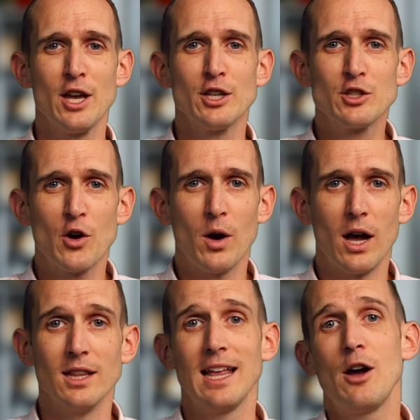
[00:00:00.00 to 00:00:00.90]
So
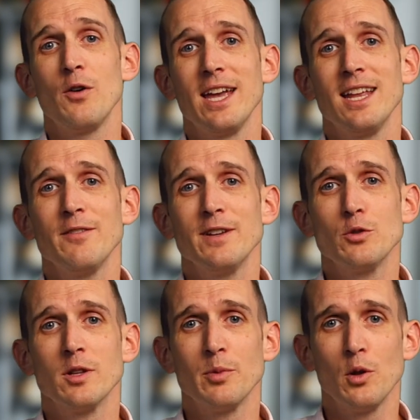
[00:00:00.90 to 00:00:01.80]
allow
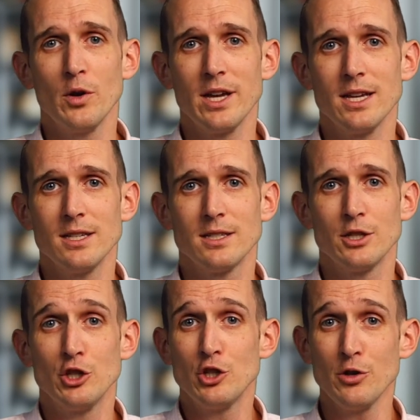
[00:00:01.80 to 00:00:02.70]
individual employees
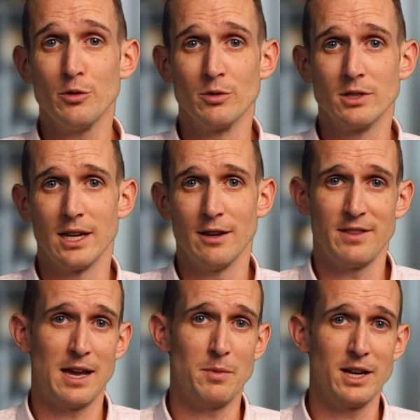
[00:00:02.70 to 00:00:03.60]
to choose if
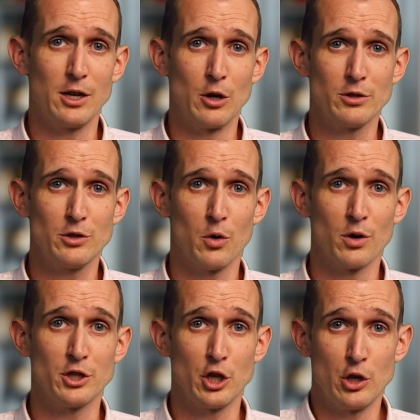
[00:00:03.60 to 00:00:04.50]
that money goes
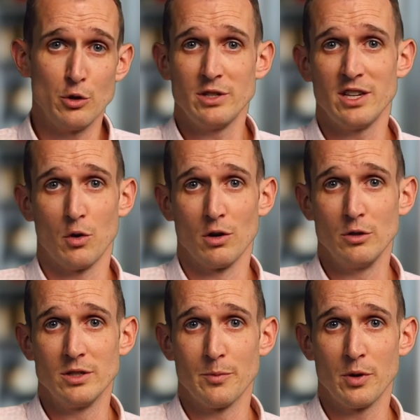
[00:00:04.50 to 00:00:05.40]
towards use it or
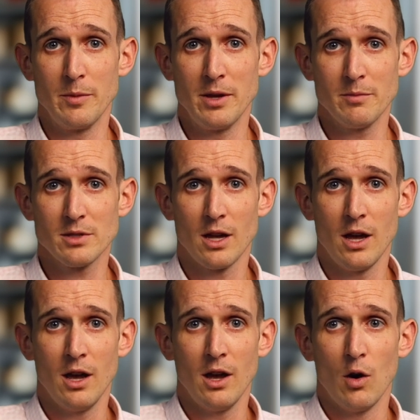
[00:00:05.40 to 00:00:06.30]
lose it premiums,
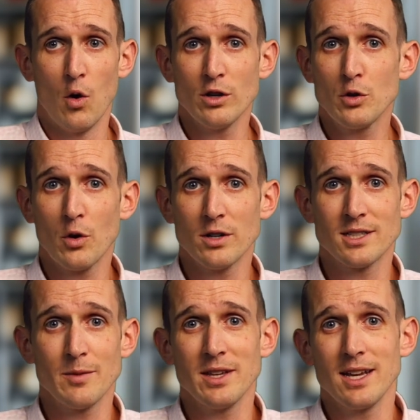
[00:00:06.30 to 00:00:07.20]
or towards
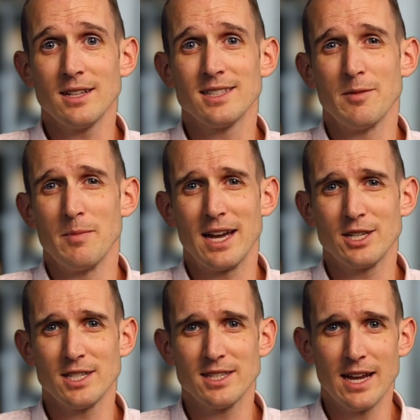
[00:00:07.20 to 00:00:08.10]
something else that
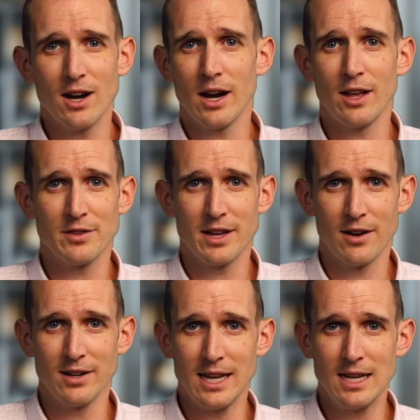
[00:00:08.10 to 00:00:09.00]
matches their
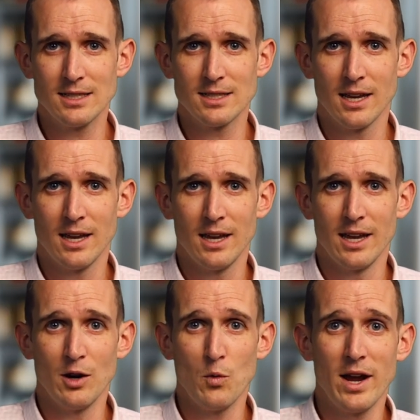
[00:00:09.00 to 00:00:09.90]
healthcare needs
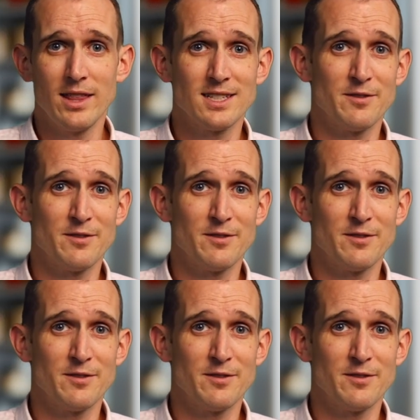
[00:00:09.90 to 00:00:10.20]
in a way that's